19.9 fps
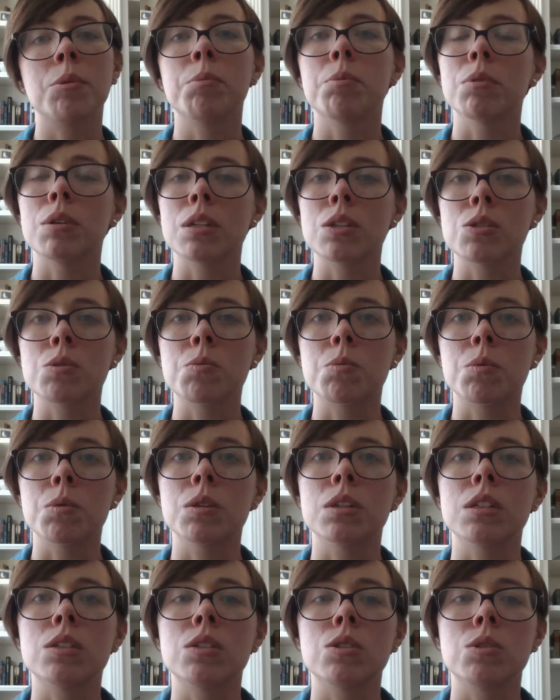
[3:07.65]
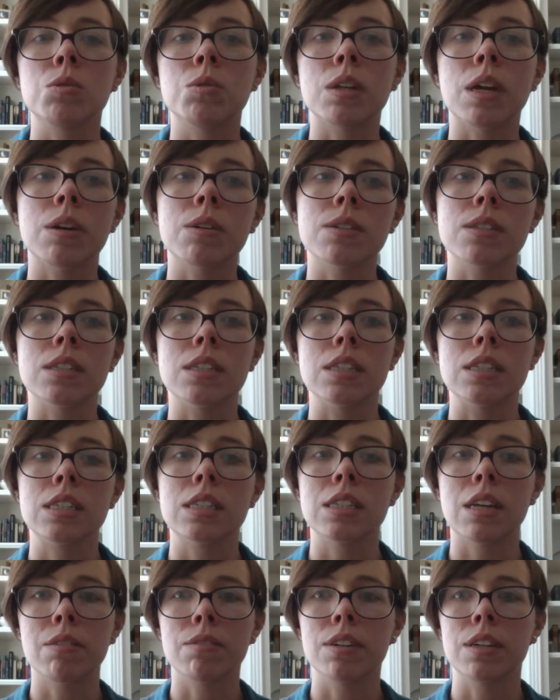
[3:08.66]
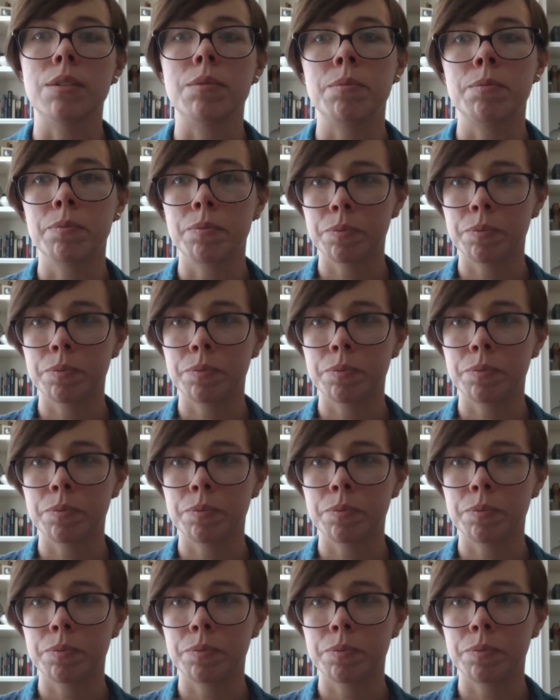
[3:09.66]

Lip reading: Prince Award in 2007.